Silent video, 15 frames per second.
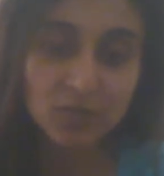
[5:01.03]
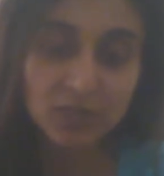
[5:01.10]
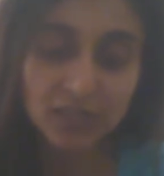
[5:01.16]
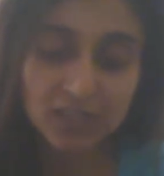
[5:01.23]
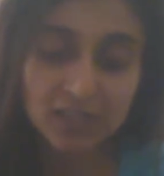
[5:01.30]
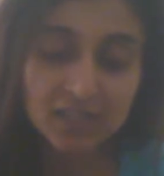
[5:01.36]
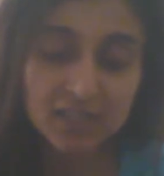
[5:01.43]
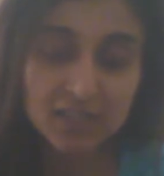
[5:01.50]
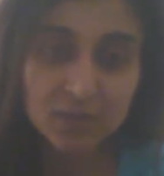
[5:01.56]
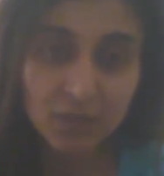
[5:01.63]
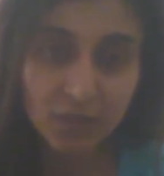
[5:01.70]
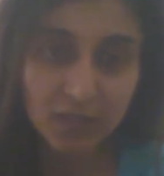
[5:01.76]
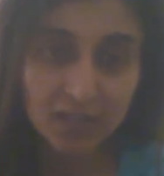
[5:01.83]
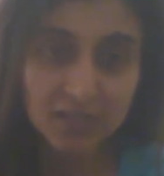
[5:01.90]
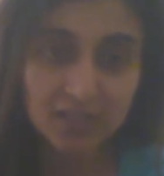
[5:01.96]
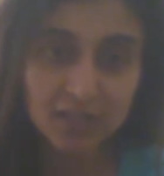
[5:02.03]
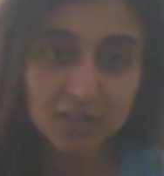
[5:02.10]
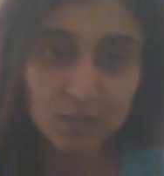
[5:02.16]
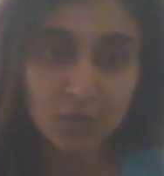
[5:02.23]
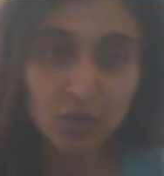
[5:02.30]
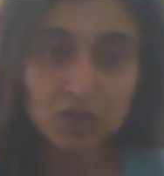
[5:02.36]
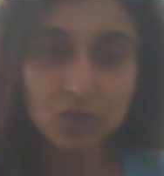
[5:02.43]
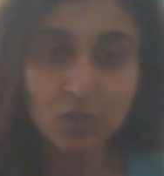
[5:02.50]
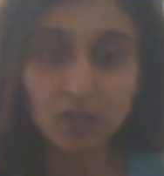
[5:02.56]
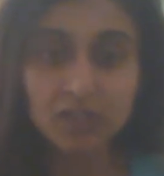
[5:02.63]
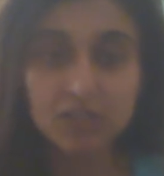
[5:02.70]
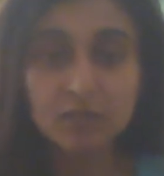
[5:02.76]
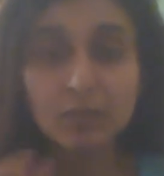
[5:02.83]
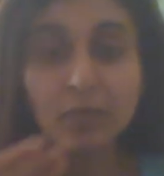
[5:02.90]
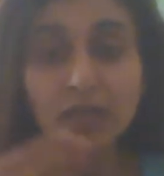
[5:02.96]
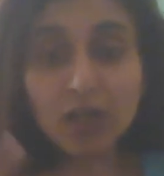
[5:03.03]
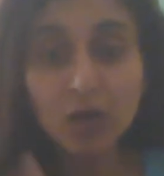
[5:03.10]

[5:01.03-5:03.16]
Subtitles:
What are these words? It's because what the speaker